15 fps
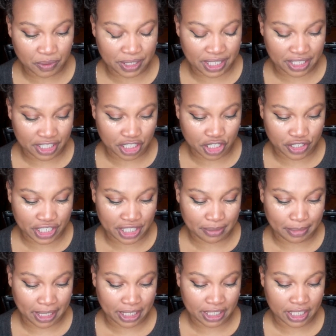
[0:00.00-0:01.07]
one doesn't crease
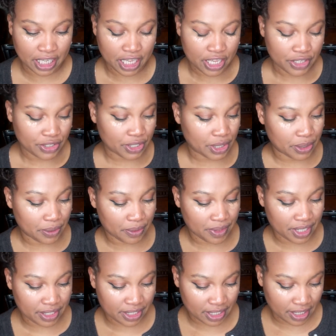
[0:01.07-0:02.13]
much. So
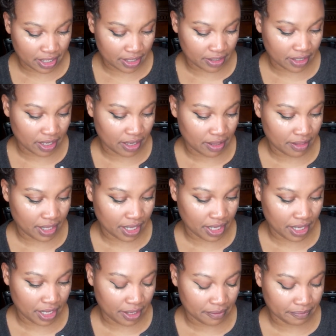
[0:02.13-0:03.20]
this is
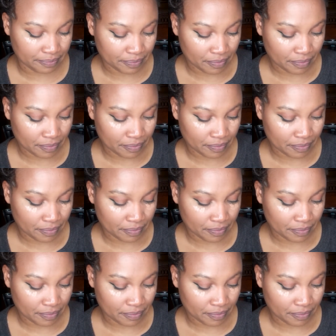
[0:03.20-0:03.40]
the